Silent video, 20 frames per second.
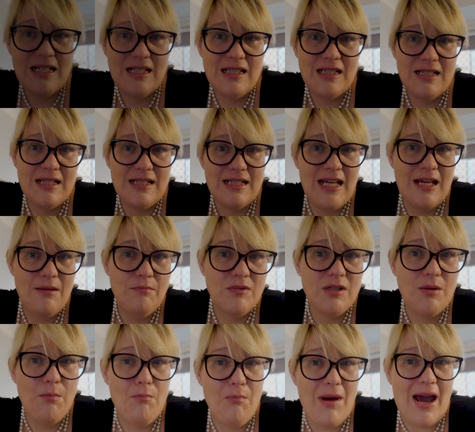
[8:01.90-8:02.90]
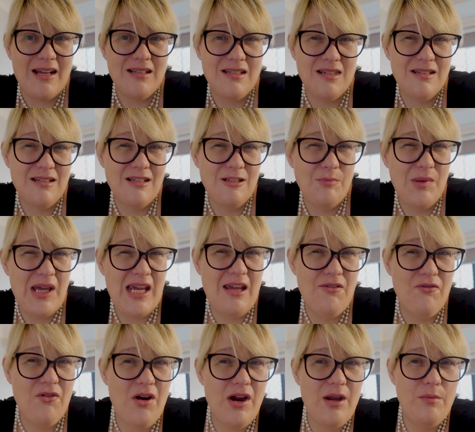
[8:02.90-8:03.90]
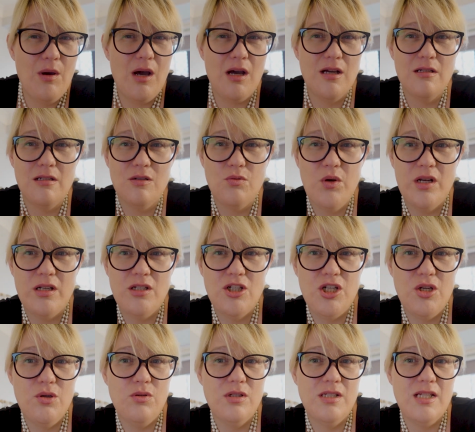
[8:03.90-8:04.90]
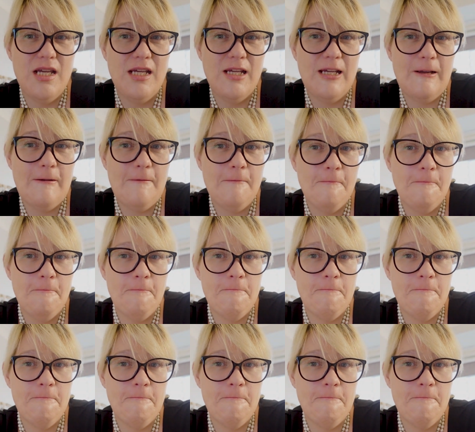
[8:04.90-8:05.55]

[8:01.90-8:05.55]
didn't seem to matter to me very much when choosing,